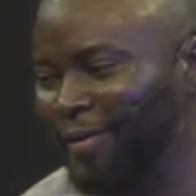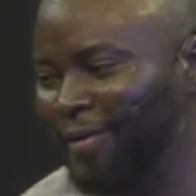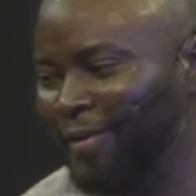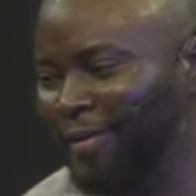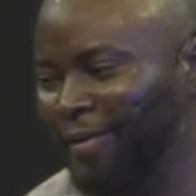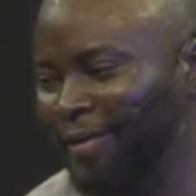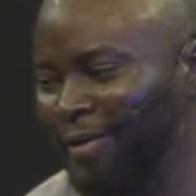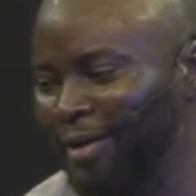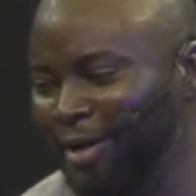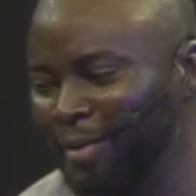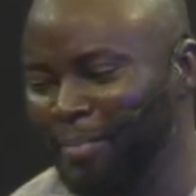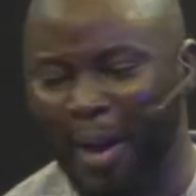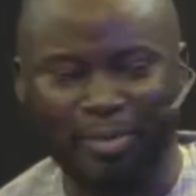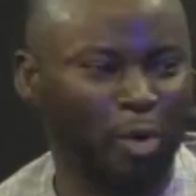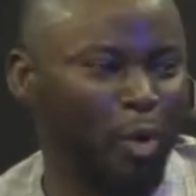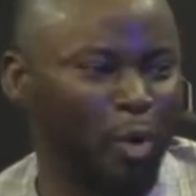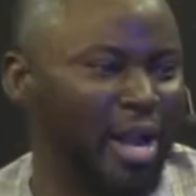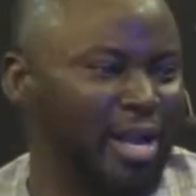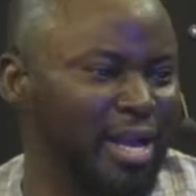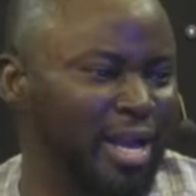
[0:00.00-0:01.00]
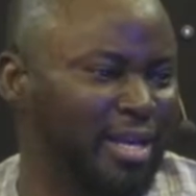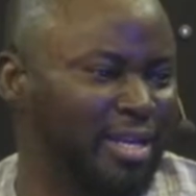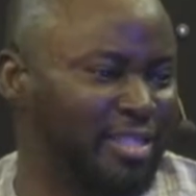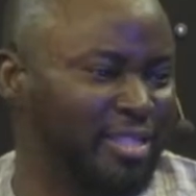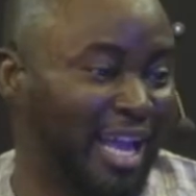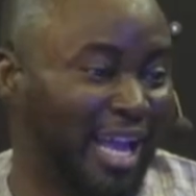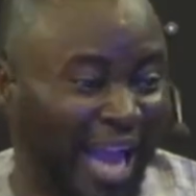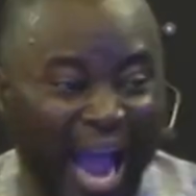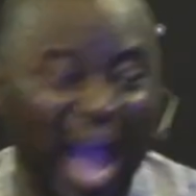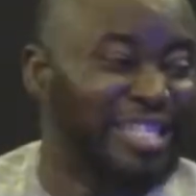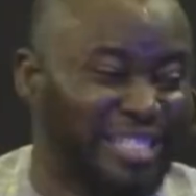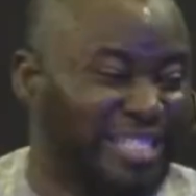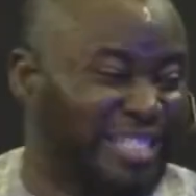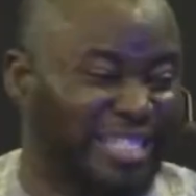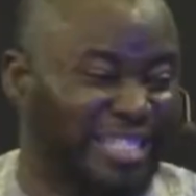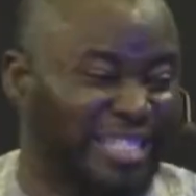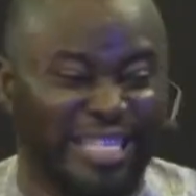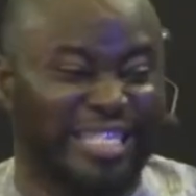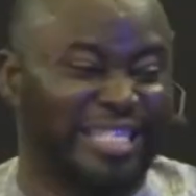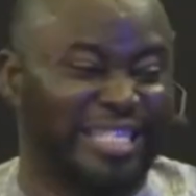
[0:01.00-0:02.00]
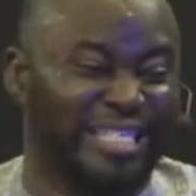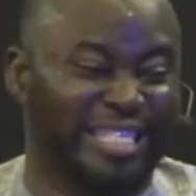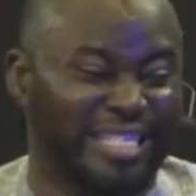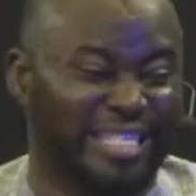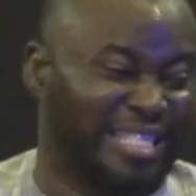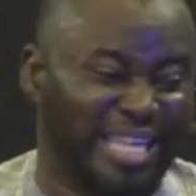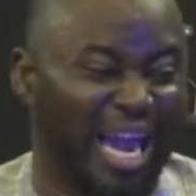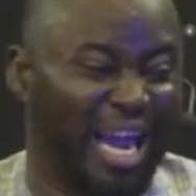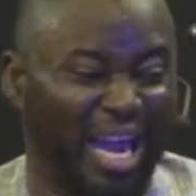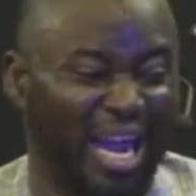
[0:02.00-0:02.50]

I'm saying when there is a casting down,